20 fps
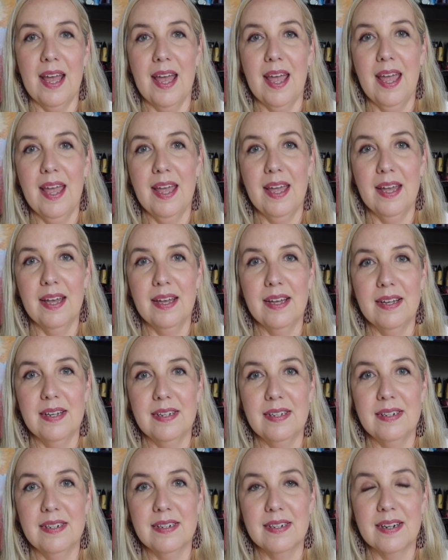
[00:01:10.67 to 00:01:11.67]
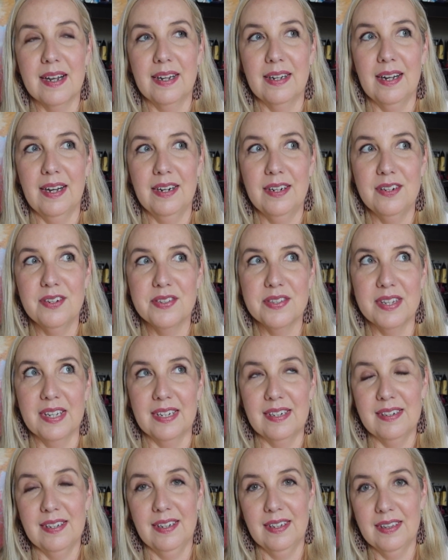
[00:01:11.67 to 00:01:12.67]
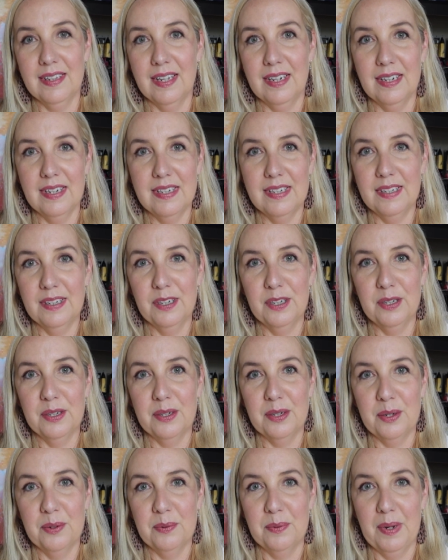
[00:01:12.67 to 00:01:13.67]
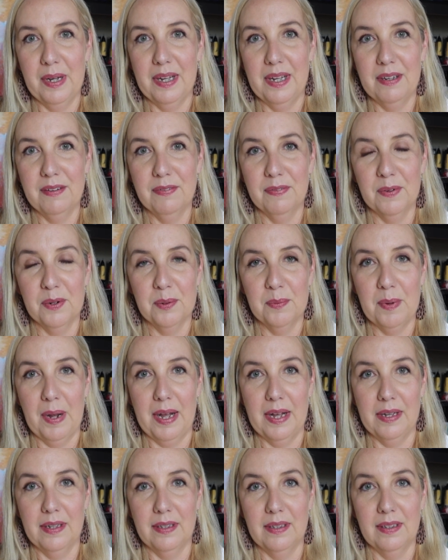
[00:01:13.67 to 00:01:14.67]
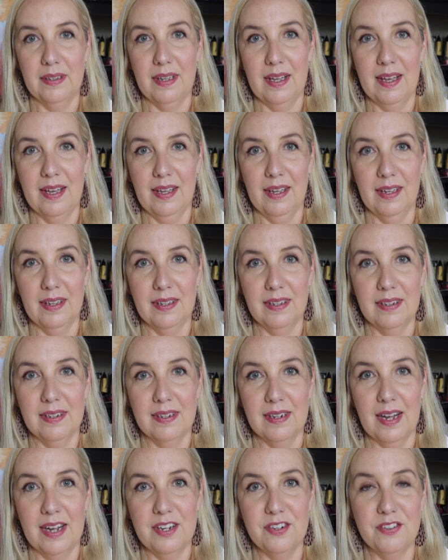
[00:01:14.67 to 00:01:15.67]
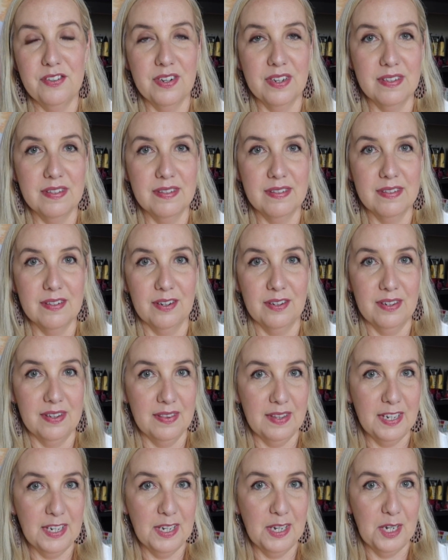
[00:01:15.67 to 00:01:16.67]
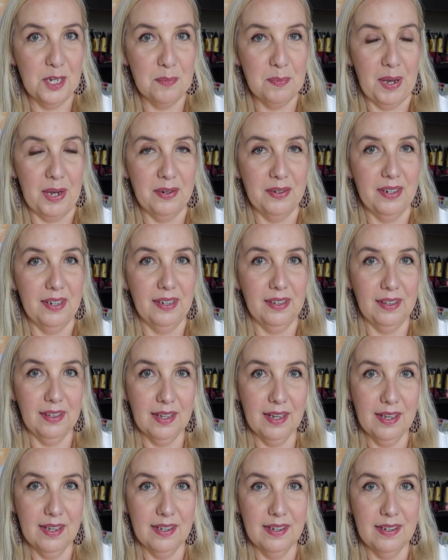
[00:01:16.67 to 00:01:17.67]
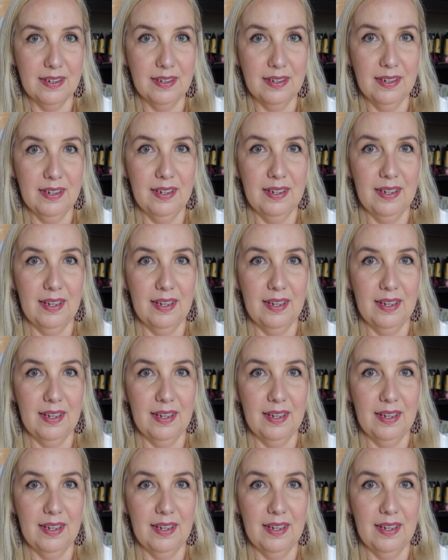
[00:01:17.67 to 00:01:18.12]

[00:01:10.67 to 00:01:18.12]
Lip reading: And I kind of just like tucked that idea away for a while, and I just started thinking about it again